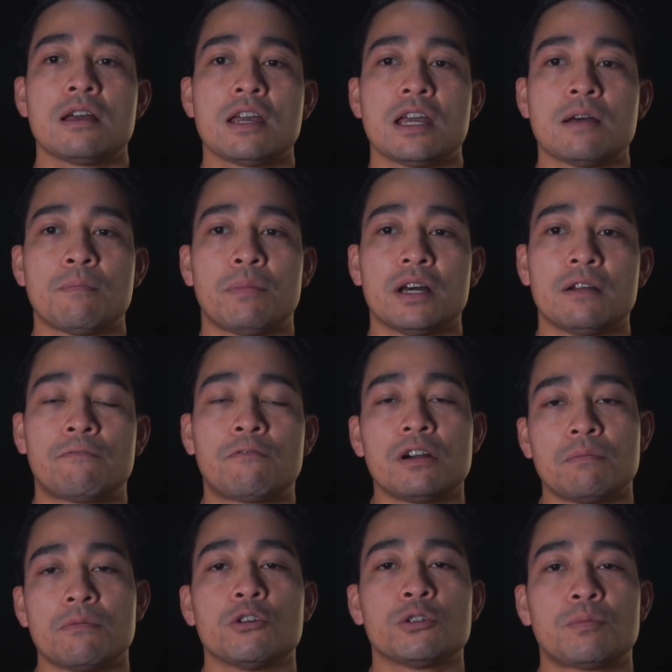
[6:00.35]
Yeah, but for the
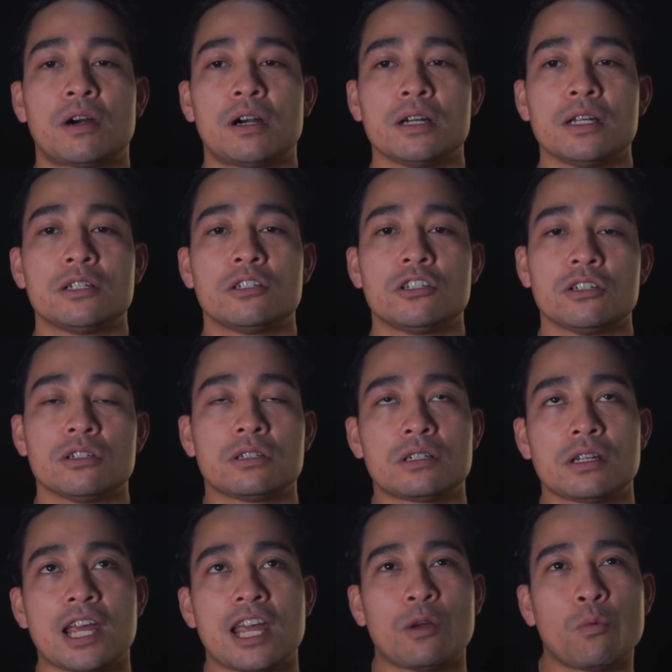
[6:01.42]
most part, it's just a